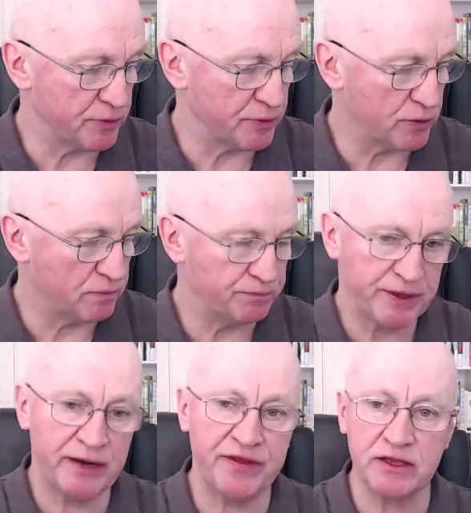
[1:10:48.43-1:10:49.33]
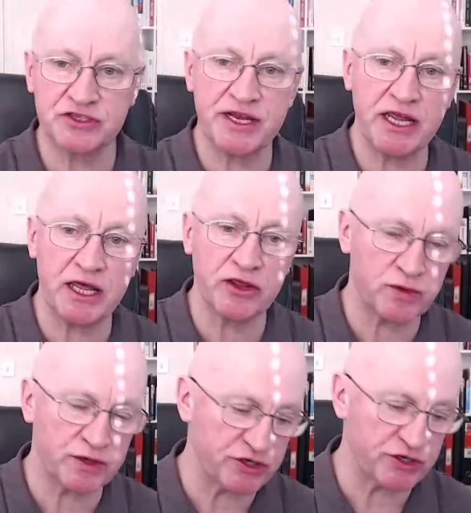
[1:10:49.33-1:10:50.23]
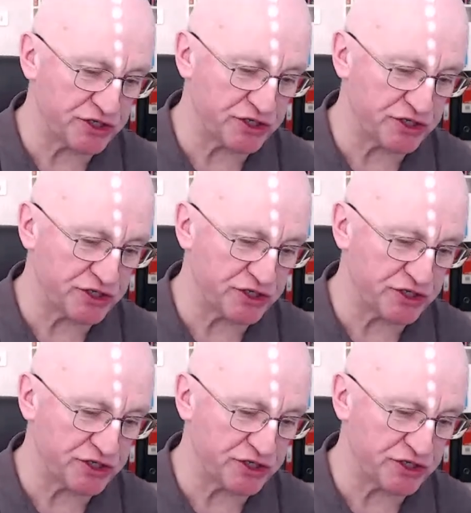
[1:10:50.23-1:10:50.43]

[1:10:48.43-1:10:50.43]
Paul. Anything else there? Any other questions there?